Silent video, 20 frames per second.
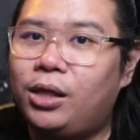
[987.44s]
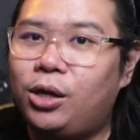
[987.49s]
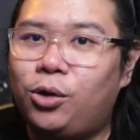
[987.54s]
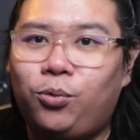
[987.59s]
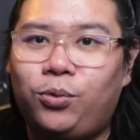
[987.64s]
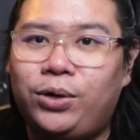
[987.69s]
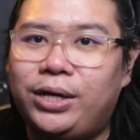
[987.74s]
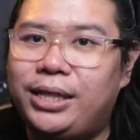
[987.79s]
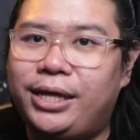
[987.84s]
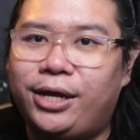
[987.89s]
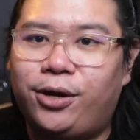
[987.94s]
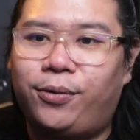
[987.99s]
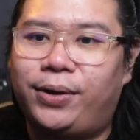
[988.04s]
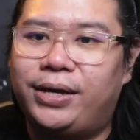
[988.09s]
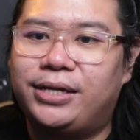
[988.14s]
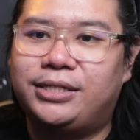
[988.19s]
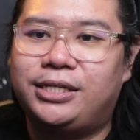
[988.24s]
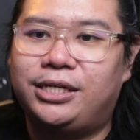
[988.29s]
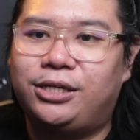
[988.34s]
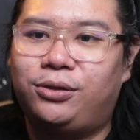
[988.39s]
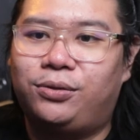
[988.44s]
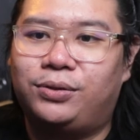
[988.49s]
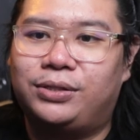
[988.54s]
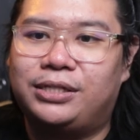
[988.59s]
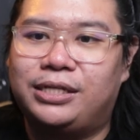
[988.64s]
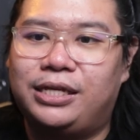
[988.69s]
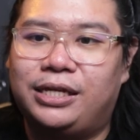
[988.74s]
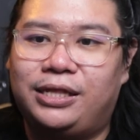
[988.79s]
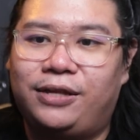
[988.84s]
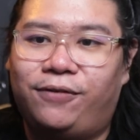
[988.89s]
really crazy to
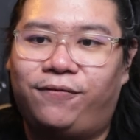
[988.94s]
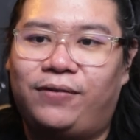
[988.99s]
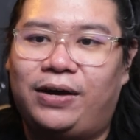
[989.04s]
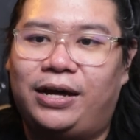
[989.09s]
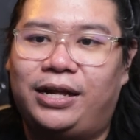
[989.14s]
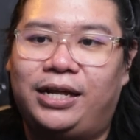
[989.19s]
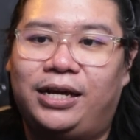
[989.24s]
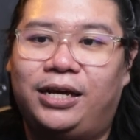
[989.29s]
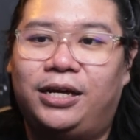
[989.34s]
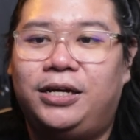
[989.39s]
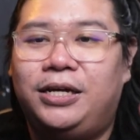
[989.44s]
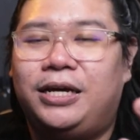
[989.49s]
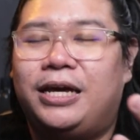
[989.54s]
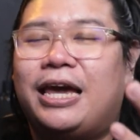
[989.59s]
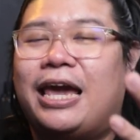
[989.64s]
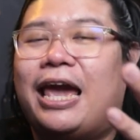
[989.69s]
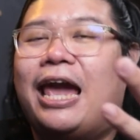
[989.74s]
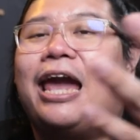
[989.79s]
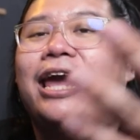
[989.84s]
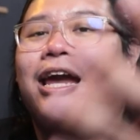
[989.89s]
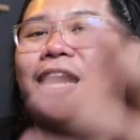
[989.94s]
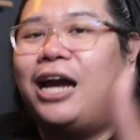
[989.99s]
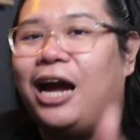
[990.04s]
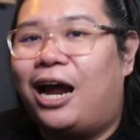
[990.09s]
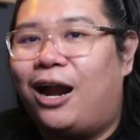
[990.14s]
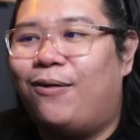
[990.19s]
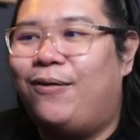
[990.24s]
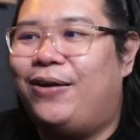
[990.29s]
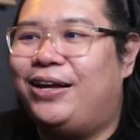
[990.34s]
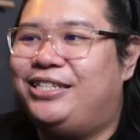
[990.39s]
see the father
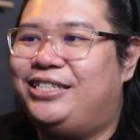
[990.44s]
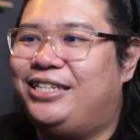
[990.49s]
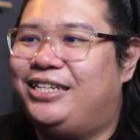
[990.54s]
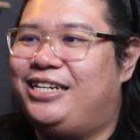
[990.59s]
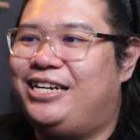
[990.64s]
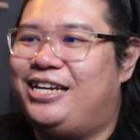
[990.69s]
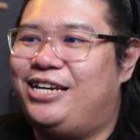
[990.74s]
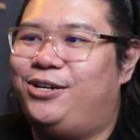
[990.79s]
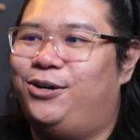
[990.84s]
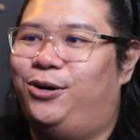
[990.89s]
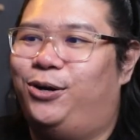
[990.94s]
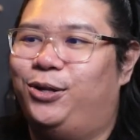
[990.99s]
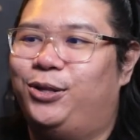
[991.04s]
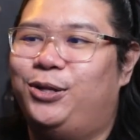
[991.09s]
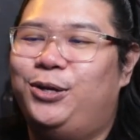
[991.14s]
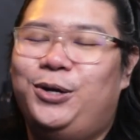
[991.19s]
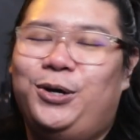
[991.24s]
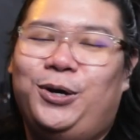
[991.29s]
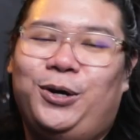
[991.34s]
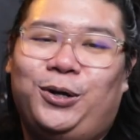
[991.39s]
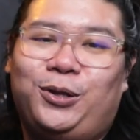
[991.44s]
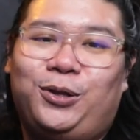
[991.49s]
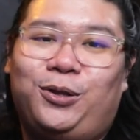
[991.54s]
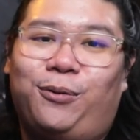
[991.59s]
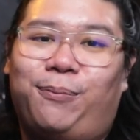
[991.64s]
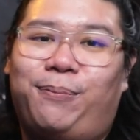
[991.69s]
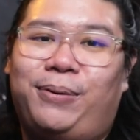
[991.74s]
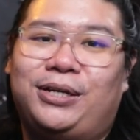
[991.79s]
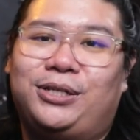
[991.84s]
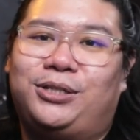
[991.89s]
encouraging Neon
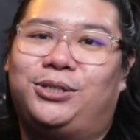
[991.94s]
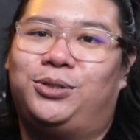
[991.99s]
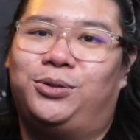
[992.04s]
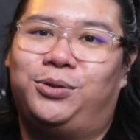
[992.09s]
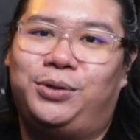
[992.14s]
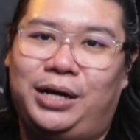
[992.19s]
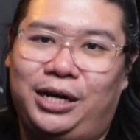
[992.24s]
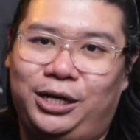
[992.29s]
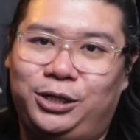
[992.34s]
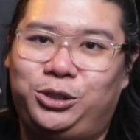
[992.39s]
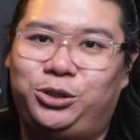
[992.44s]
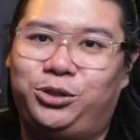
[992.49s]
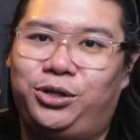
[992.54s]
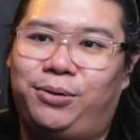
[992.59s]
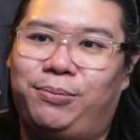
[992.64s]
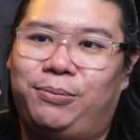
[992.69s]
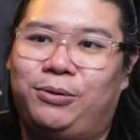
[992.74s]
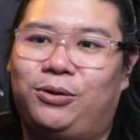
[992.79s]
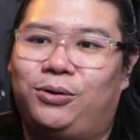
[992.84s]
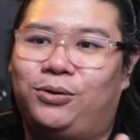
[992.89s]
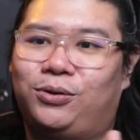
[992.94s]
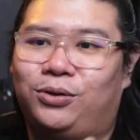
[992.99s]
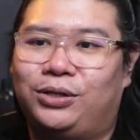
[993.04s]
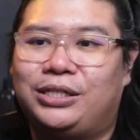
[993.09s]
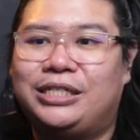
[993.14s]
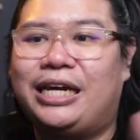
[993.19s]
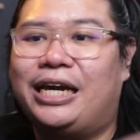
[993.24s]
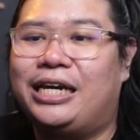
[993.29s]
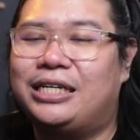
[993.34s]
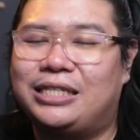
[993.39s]
to pursue her dream, to
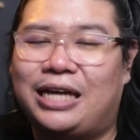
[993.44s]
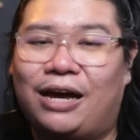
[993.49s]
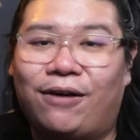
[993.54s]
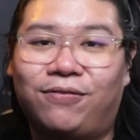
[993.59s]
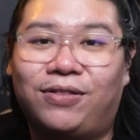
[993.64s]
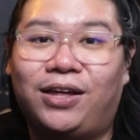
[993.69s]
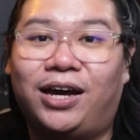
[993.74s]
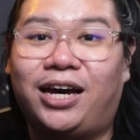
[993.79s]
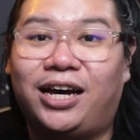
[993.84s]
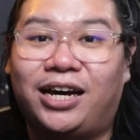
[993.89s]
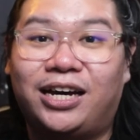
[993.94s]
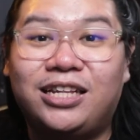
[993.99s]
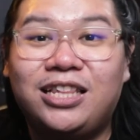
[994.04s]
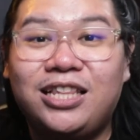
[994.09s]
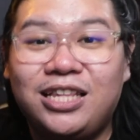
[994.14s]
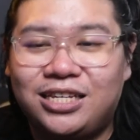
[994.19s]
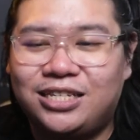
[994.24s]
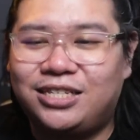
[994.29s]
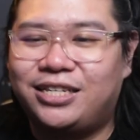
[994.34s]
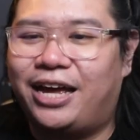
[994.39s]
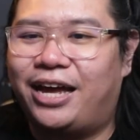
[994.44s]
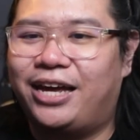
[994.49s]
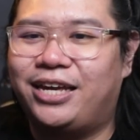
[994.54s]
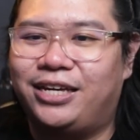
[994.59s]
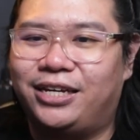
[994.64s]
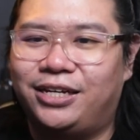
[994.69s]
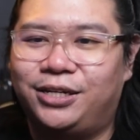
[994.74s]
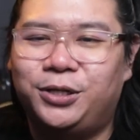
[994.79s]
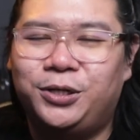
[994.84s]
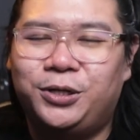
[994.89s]
chase after her
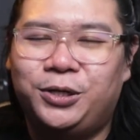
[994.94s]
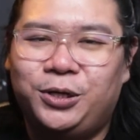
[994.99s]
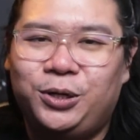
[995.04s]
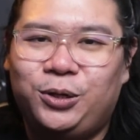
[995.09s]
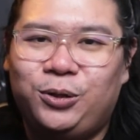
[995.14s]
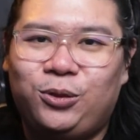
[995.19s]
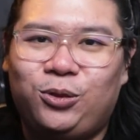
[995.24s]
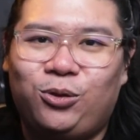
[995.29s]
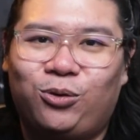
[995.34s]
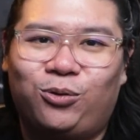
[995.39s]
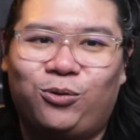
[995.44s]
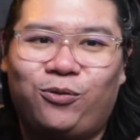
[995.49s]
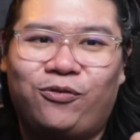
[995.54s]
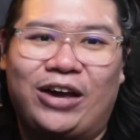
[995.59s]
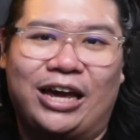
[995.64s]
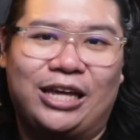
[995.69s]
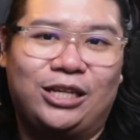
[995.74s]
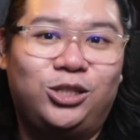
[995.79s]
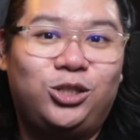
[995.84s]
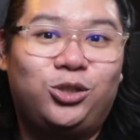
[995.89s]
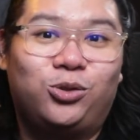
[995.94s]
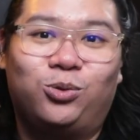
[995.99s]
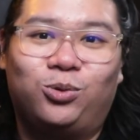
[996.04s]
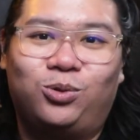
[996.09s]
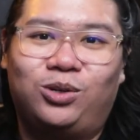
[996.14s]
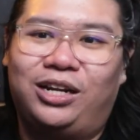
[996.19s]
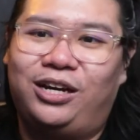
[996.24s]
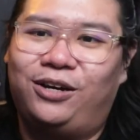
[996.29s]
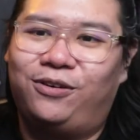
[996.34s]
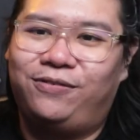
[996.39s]
desire to find
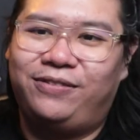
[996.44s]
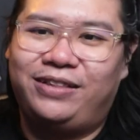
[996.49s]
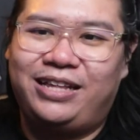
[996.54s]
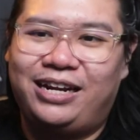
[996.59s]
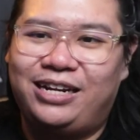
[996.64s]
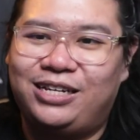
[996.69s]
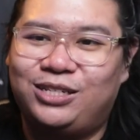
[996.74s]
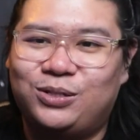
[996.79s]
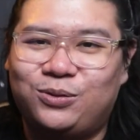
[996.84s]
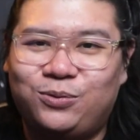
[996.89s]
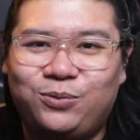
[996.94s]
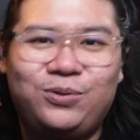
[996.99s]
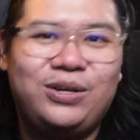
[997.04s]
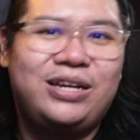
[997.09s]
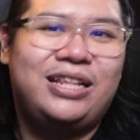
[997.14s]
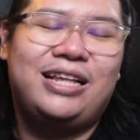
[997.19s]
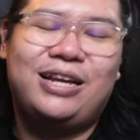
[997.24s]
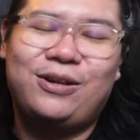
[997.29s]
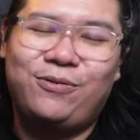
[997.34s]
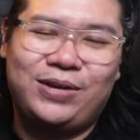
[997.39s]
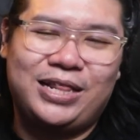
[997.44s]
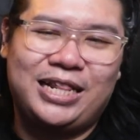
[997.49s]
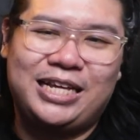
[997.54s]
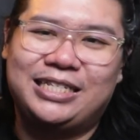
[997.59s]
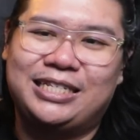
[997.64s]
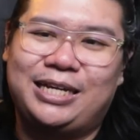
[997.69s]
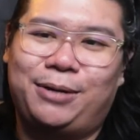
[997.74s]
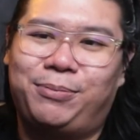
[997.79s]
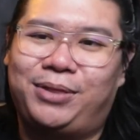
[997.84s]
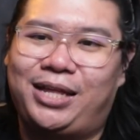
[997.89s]
true love. That is really, really
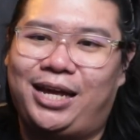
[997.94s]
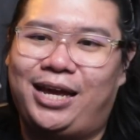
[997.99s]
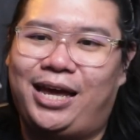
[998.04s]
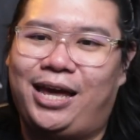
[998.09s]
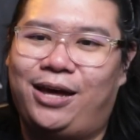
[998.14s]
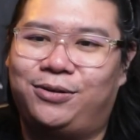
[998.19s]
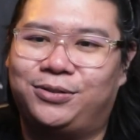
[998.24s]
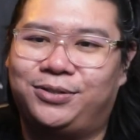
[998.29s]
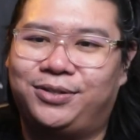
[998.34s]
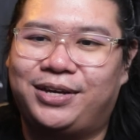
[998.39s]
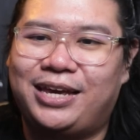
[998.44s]
something else.